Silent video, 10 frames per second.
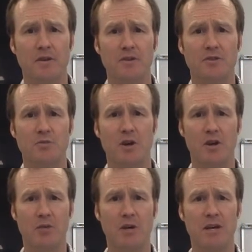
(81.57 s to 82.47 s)
just while
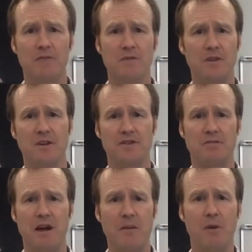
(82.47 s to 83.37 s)
you're waiting for things to
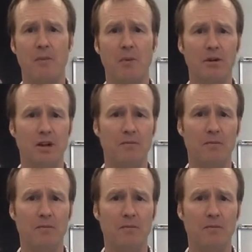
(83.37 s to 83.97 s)
ramp up a little